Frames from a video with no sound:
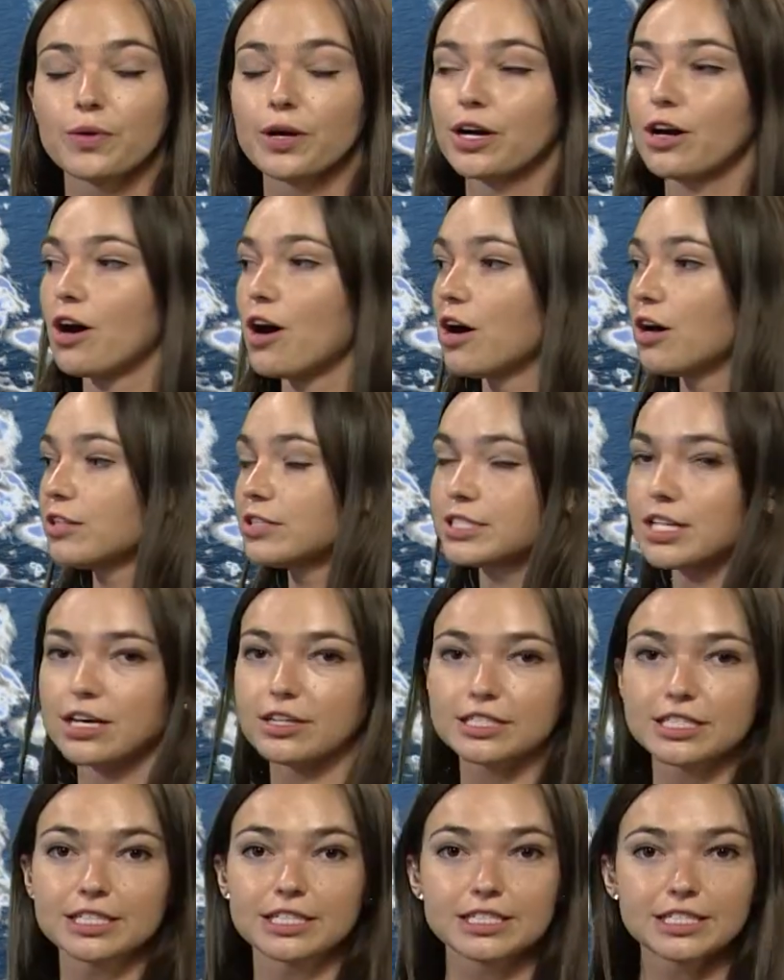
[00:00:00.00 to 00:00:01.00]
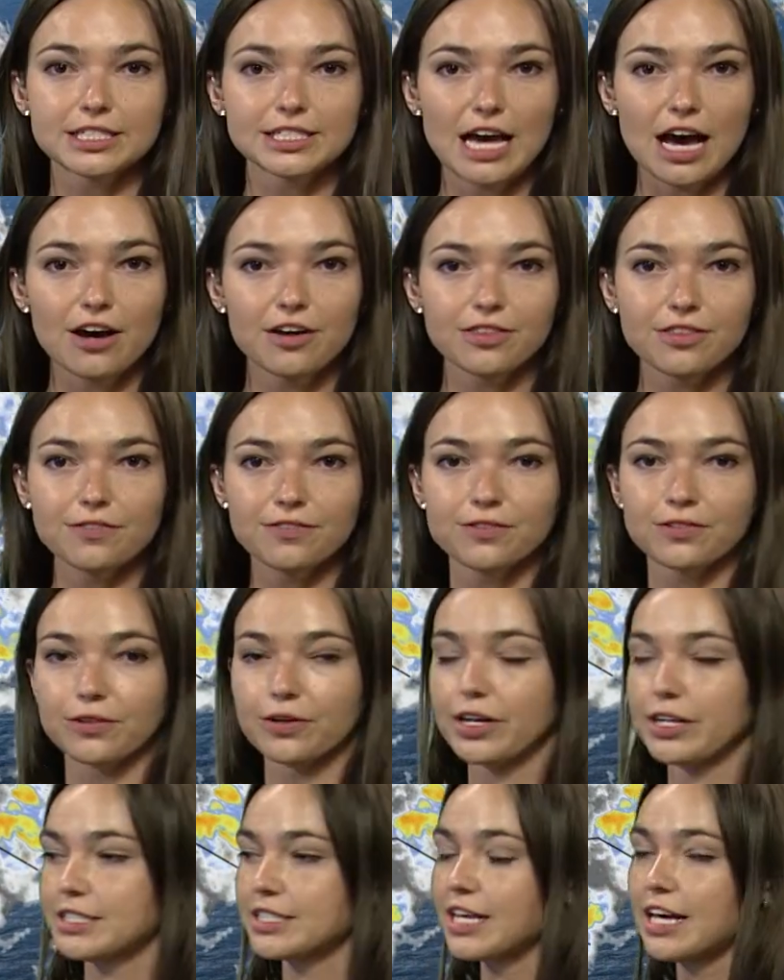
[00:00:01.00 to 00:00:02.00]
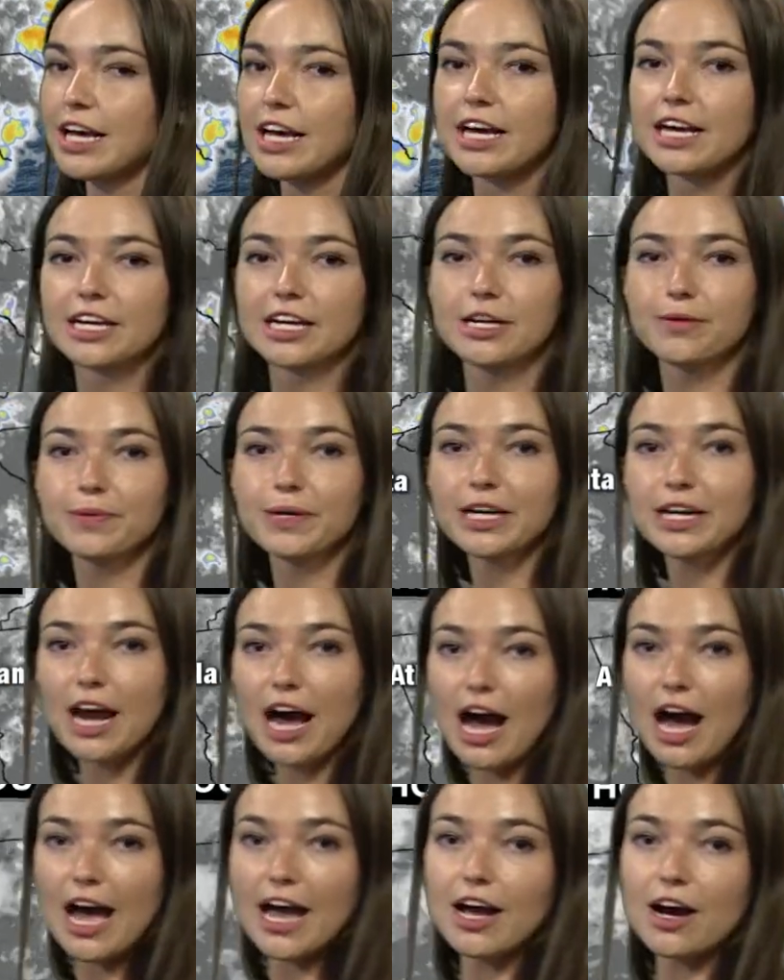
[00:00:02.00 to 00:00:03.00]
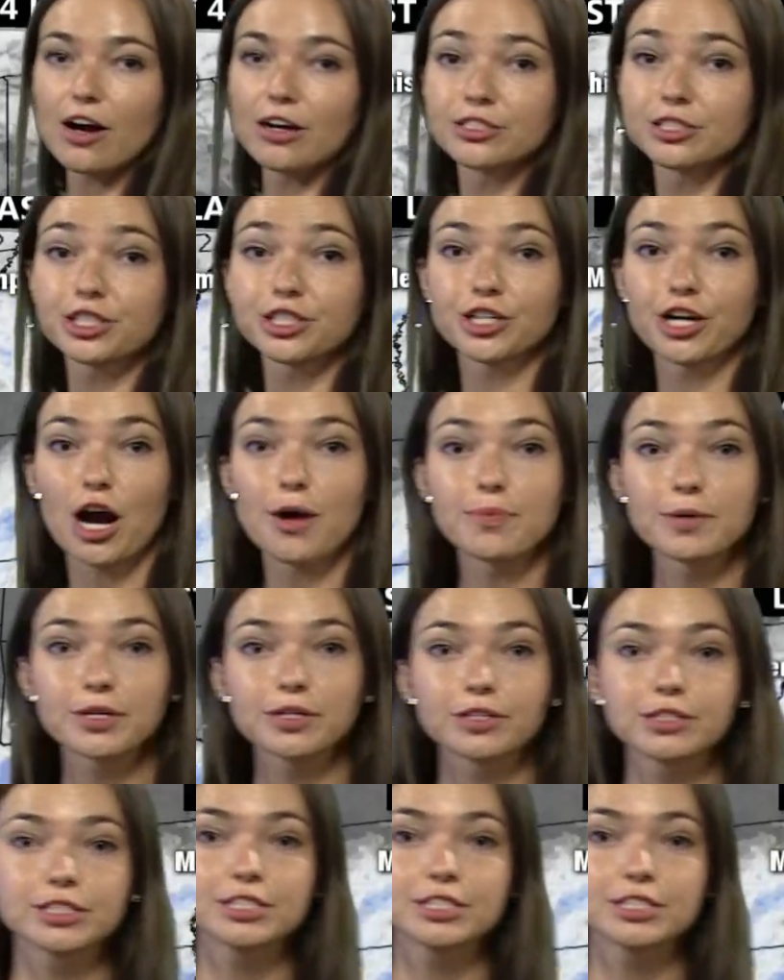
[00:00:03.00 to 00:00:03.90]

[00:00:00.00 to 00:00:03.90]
We're also to the south of Florence, keeping an eye on tropical